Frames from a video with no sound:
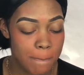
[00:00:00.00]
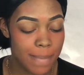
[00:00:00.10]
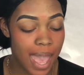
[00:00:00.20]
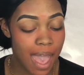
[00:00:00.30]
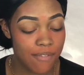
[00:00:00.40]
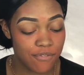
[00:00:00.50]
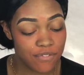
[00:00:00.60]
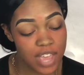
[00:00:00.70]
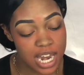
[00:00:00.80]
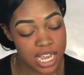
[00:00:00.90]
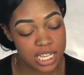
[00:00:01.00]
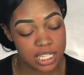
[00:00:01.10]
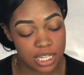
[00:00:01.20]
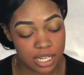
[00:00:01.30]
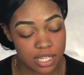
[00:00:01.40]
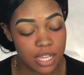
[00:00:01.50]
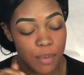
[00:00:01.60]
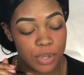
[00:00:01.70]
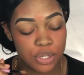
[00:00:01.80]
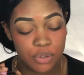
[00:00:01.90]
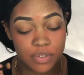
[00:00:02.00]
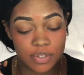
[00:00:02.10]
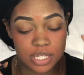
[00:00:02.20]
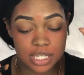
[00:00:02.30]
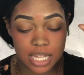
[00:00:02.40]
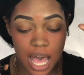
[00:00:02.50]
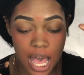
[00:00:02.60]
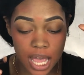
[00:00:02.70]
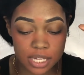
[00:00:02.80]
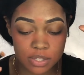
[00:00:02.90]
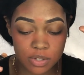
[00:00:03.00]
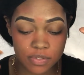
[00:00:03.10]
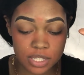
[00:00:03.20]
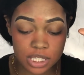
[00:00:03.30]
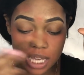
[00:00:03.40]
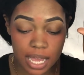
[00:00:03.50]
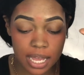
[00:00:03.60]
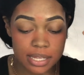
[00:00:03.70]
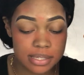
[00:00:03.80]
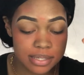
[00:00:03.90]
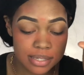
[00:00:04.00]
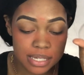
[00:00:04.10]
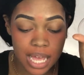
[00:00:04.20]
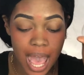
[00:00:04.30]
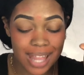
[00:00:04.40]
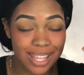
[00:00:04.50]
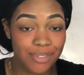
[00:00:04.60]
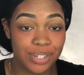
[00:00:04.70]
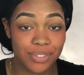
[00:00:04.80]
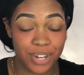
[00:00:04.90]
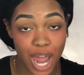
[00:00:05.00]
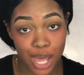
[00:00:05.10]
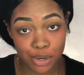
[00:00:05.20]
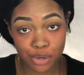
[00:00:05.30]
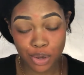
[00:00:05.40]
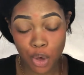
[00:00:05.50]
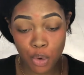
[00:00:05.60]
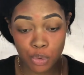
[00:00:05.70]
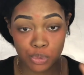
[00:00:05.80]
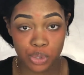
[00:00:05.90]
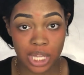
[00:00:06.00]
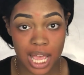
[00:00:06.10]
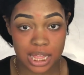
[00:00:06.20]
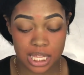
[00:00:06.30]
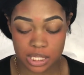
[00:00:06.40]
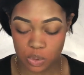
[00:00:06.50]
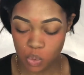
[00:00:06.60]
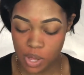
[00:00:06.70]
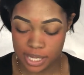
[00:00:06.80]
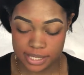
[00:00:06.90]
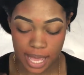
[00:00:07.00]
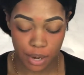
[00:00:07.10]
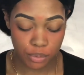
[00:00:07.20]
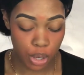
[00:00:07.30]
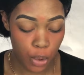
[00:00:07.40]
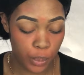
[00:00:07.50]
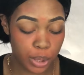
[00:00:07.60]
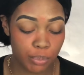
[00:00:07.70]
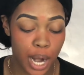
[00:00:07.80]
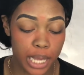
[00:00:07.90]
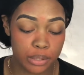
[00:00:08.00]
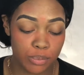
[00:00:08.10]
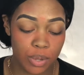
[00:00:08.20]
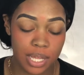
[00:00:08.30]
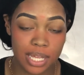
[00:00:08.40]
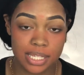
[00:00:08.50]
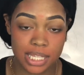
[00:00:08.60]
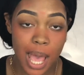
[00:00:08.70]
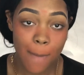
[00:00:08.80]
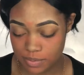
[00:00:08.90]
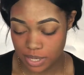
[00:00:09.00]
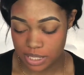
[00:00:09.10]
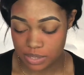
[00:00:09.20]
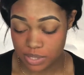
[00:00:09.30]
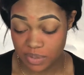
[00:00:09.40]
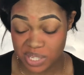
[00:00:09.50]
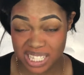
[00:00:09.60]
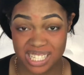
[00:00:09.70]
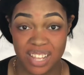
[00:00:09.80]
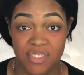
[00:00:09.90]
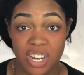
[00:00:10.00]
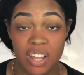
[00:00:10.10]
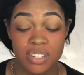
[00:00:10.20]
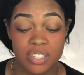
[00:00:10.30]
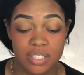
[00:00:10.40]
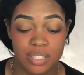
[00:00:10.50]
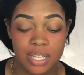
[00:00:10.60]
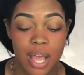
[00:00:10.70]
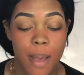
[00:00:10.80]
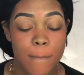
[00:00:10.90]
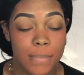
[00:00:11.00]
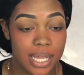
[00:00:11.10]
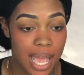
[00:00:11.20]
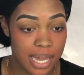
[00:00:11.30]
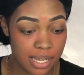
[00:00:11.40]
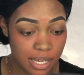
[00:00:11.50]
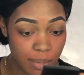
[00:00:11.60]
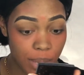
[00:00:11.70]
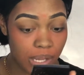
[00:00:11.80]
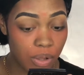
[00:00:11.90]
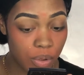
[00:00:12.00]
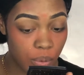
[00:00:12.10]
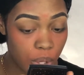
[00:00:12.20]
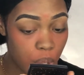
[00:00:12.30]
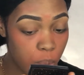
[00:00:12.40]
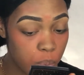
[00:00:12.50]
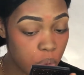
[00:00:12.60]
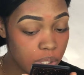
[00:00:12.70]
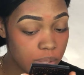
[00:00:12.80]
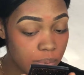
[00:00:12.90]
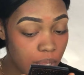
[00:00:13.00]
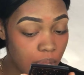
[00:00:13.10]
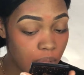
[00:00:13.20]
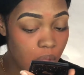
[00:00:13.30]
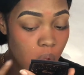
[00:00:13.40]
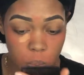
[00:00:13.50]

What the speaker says: matte finish. It does come with 2 different sides, 2 different shades, I think for different undertones. And this was, I don't know what the price was. I think it was like $7. But yeah, I did get it in my local beauty supply.